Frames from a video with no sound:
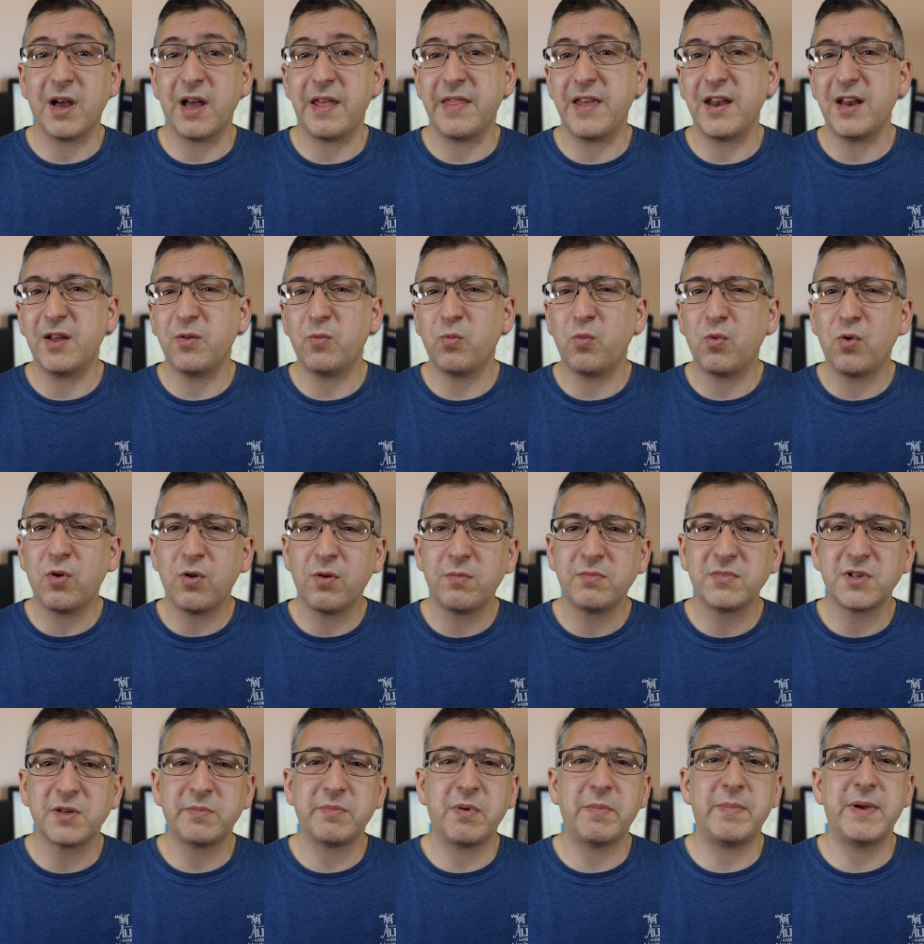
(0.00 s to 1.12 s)
and then it
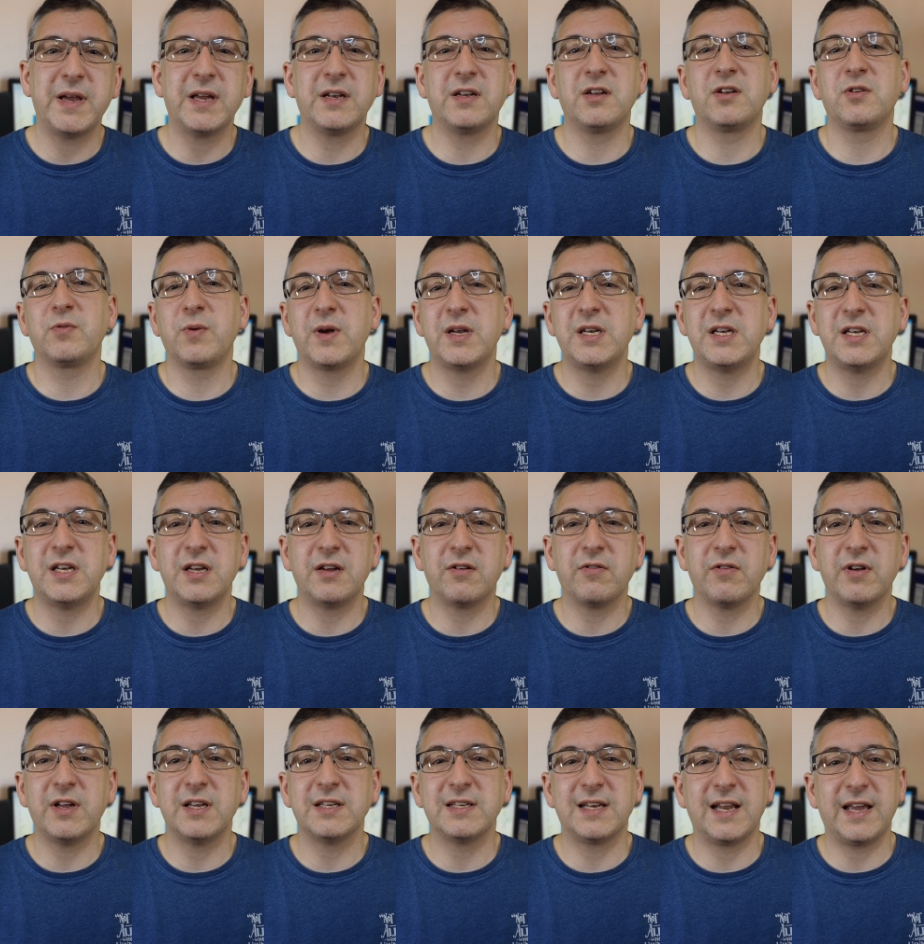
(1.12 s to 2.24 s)
warms up a bit to 20
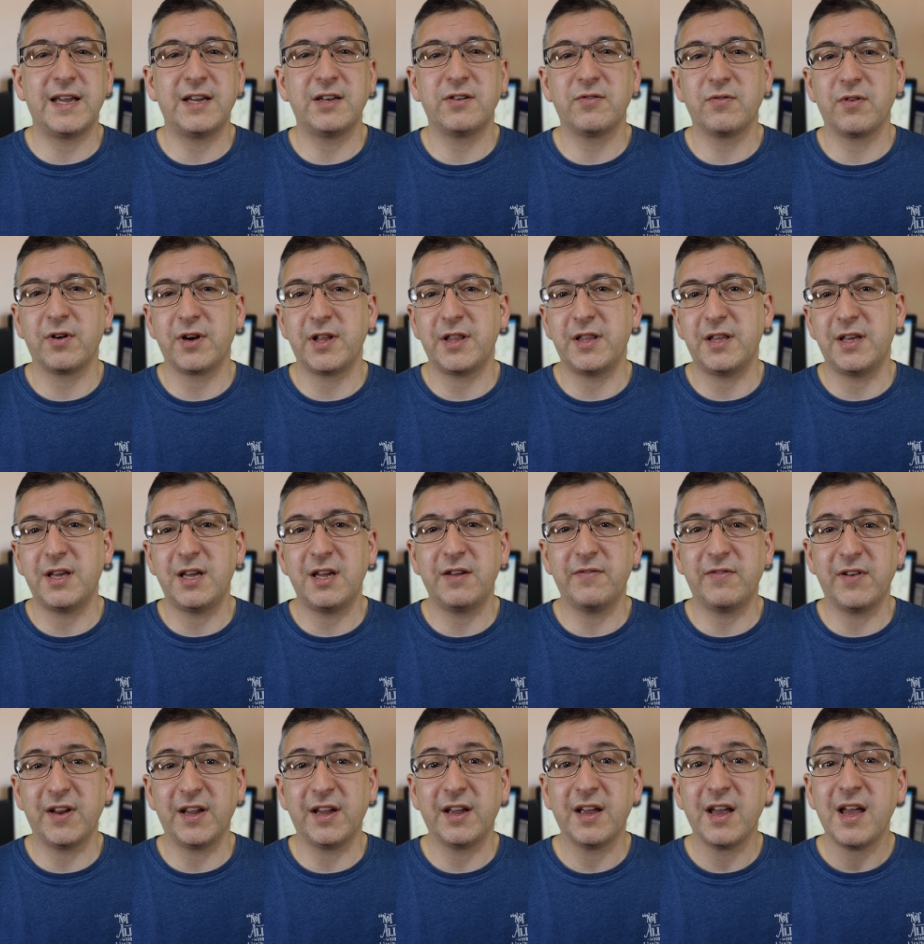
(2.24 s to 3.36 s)
degrees later on in the
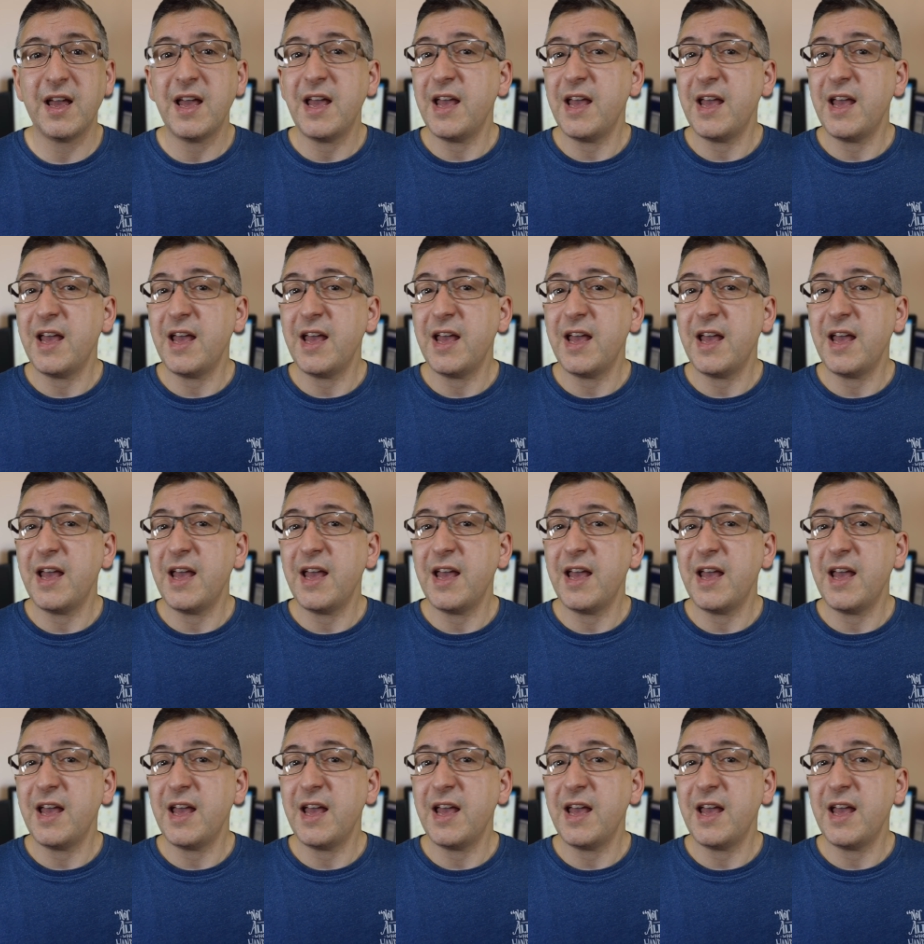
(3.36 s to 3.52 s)
evening.